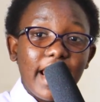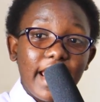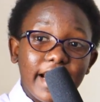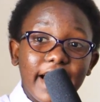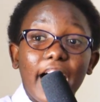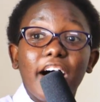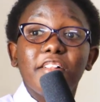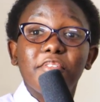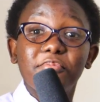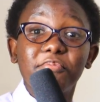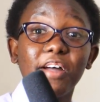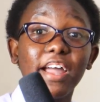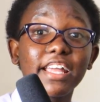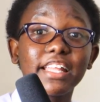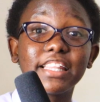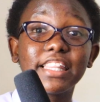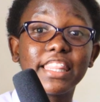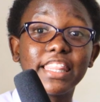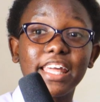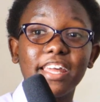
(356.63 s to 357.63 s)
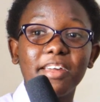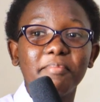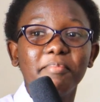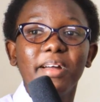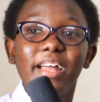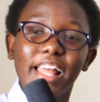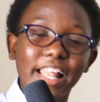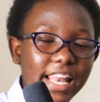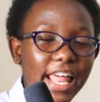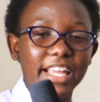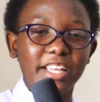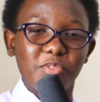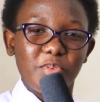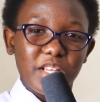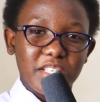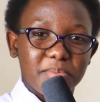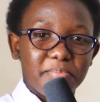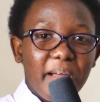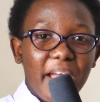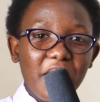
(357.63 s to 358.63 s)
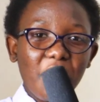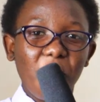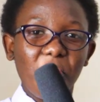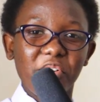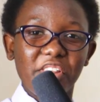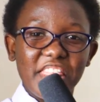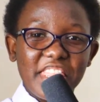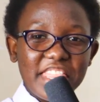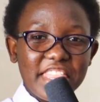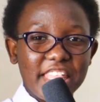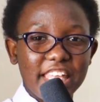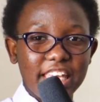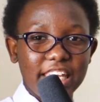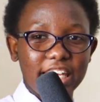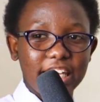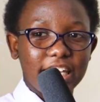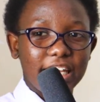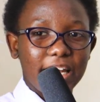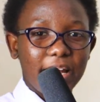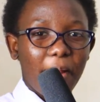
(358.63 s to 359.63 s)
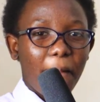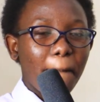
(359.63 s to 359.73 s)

like I'll find them. Like it was my own thing.